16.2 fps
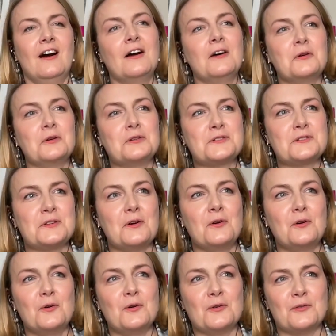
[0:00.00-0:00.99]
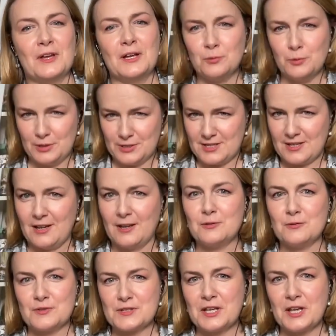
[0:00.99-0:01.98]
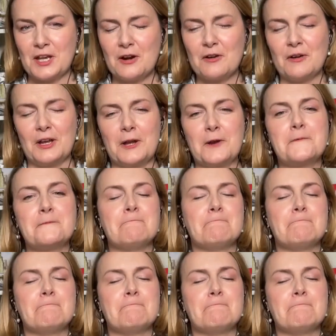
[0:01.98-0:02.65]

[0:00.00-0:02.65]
So that was kind of scary.